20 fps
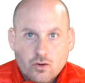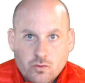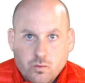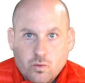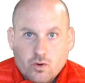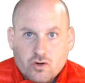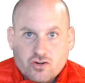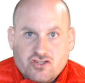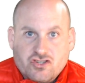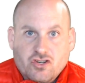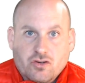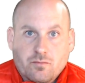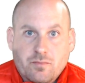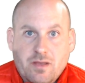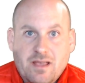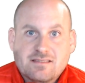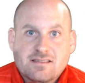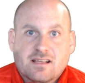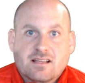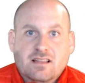War II.
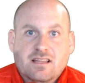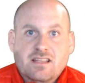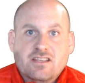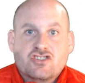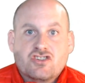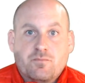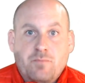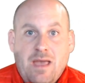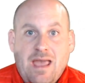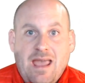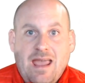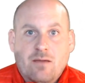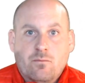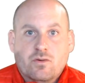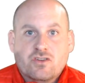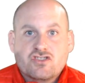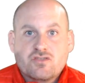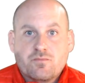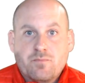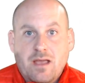Basically,
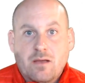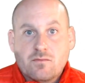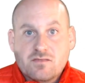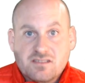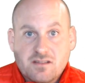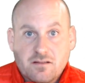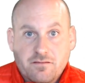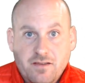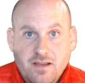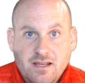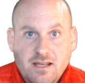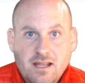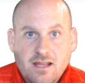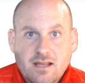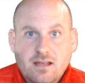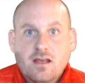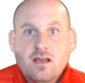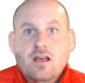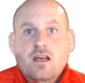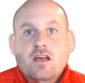when Japan was defeated,